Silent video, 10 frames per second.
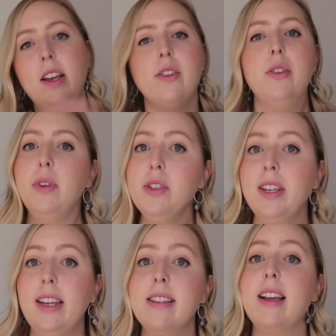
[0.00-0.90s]
So the first
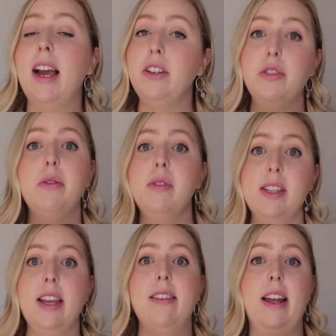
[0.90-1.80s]
thing is I do
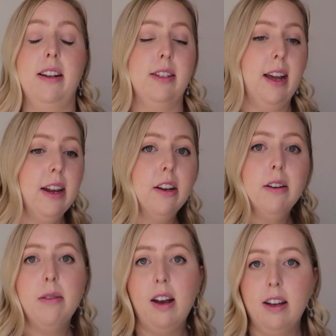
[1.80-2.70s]
sing that
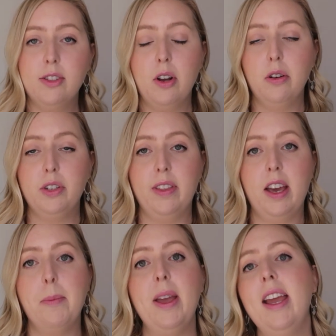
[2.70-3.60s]
entire song to
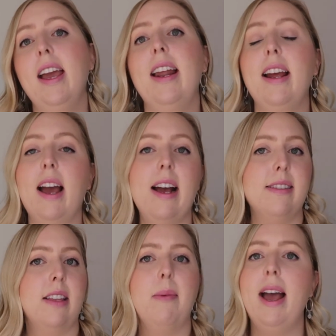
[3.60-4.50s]
them, and I
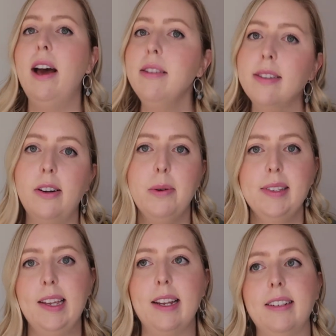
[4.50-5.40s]
ask them, how does it
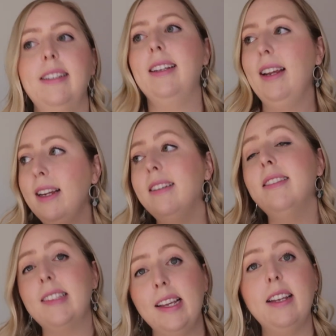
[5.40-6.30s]
always end?
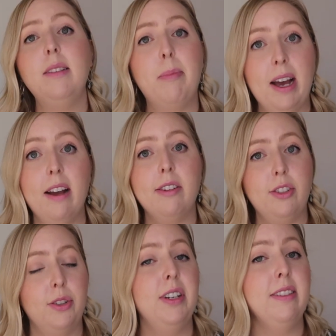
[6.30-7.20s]
It's St.
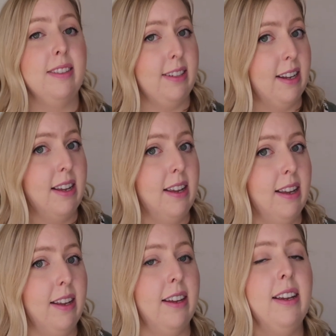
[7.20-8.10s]
Patrick's
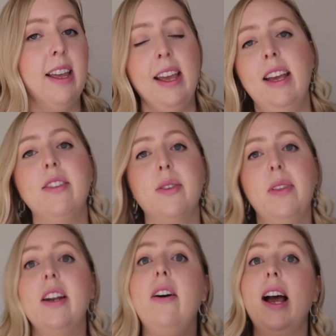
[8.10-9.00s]
Day. And so
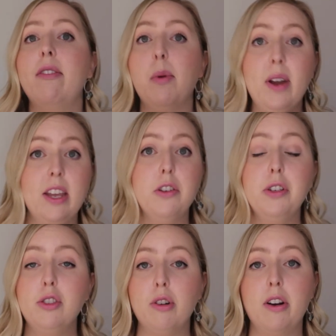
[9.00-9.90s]
then I'll have them, okay,
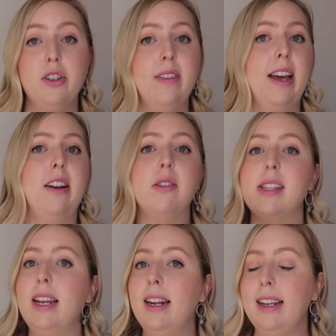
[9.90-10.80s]
you're in charge of that, and I'll
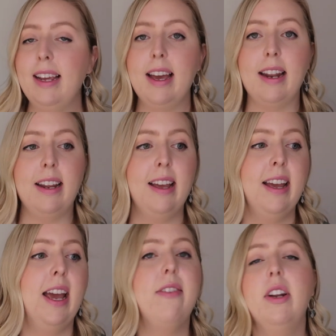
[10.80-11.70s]
sing it again.
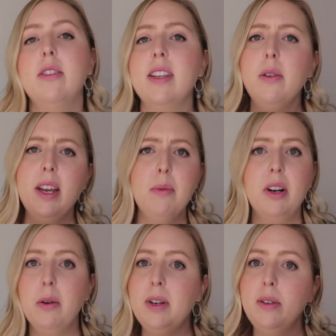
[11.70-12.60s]
And then I'll say, okay,
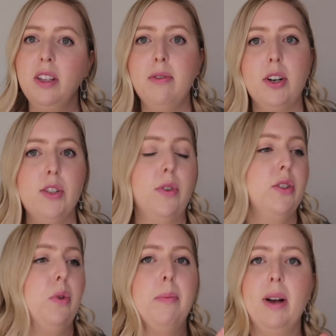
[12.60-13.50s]
what are we doing in the first
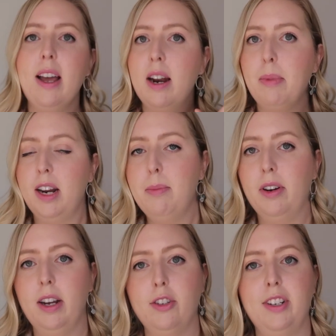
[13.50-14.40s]
verse? What kind of body
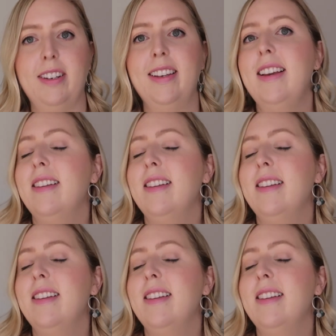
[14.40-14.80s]
percussion?